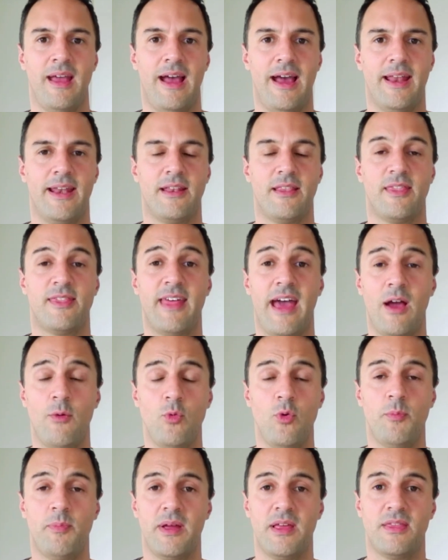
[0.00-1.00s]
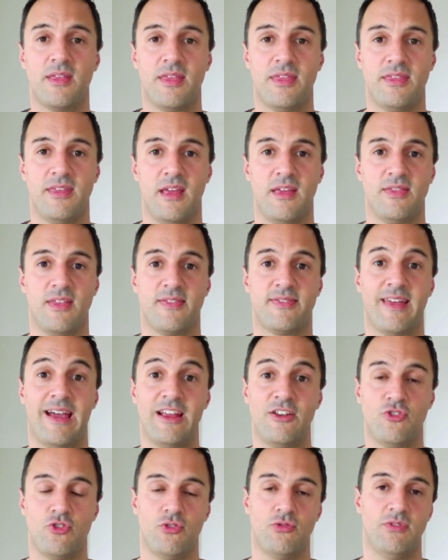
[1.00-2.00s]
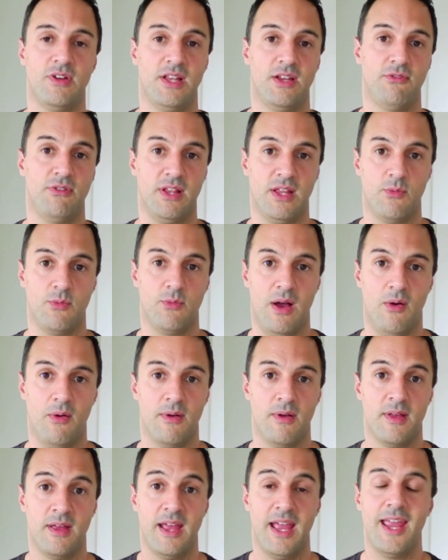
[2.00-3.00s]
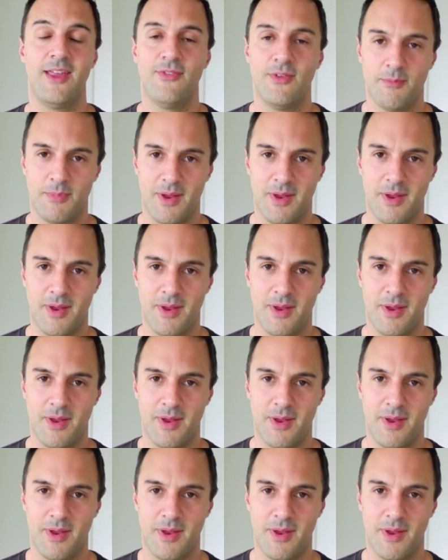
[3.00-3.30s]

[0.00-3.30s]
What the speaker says: and that will be the thing that they do really, really well, even